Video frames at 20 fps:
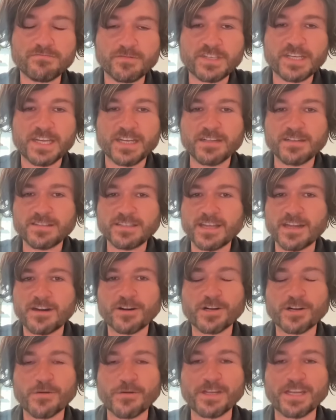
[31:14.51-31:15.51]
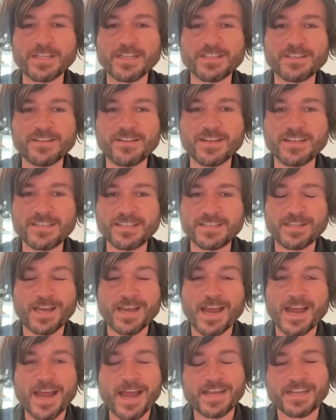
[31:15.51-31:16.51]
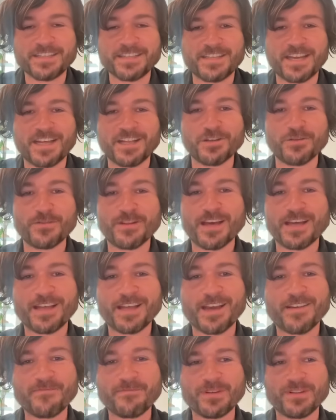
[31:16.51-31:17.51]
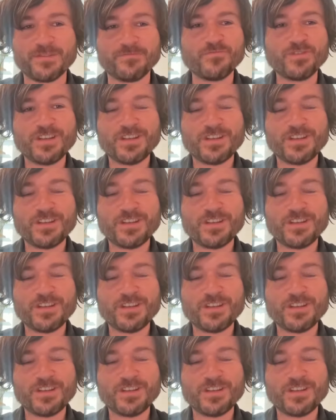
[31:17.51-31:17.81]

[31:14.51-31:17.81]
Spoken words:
skills that are going into this. I can tell you that I've been,